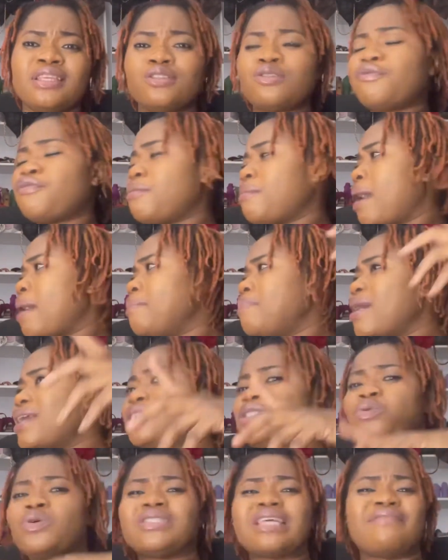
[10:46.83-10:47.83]
So from her bed,
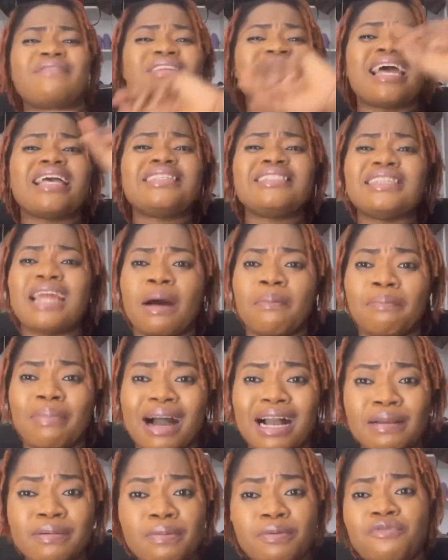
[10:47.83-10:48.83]
she was advertising her
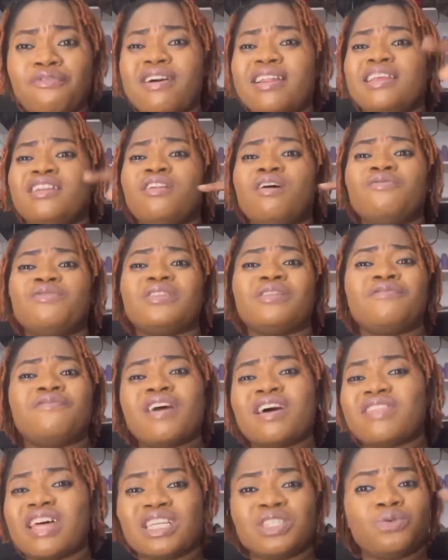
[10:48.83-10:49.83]
bag. People fell in love with the
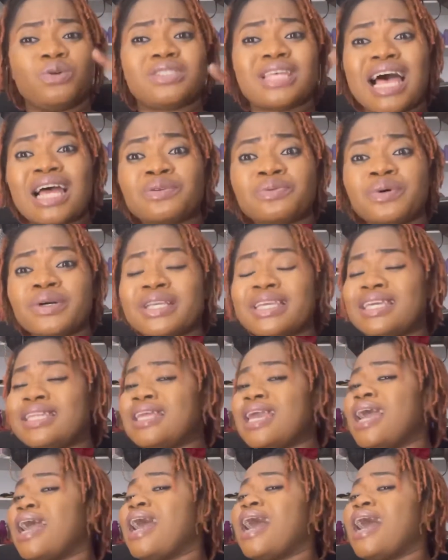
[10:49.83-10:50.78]
fact that she was hardworking.